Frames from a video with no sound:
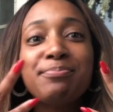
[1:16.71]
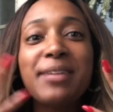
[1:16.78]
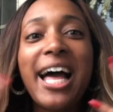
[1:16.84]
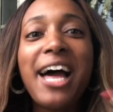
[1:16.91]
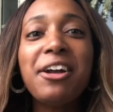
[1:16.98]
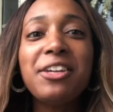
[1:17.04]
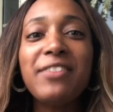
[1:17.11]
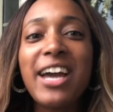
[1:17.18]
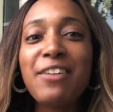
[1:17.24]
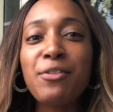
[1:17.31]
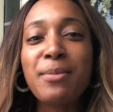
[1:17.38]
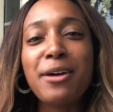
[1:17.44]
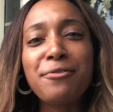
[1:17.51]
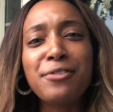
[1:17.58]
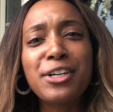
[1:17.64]
don't even have on
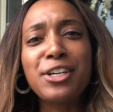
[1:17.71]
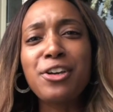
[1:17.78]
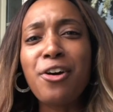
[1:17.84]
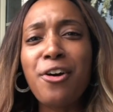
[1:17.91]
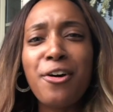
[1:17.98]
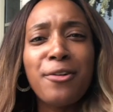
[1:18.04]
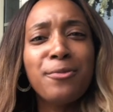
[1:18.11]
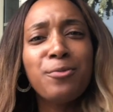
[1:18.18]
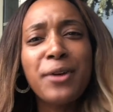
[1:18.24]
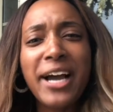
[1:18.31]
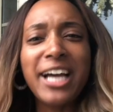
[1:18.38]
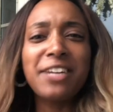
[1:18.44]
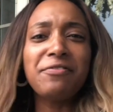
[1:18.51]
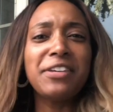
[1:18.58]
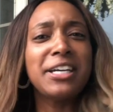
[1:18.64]
my ring, y'all. What
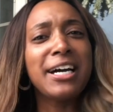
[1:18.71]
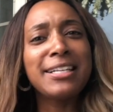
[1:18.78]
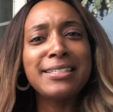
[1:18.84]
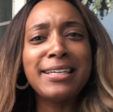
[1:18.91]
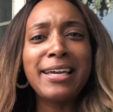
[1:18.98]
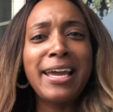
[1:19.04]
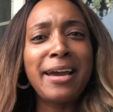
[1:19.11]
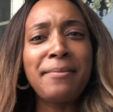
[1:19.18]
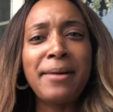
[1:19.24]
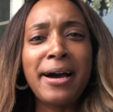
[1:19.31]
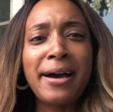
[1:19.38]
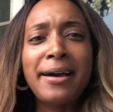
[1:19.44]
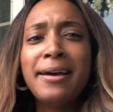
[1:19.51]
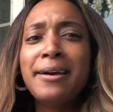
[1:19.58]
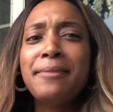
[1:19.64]
kind of fiance am
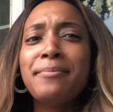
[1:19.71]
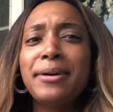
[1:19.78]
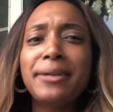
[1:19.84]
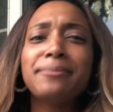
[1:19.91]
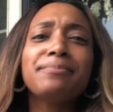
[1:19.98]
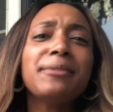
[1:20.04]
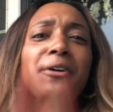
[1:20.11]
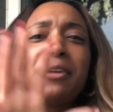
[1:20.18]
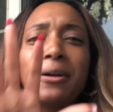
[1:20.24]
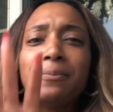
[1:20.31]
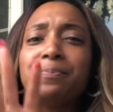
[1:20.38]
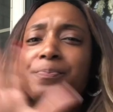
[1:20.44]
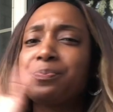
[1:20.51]
I? But, okay,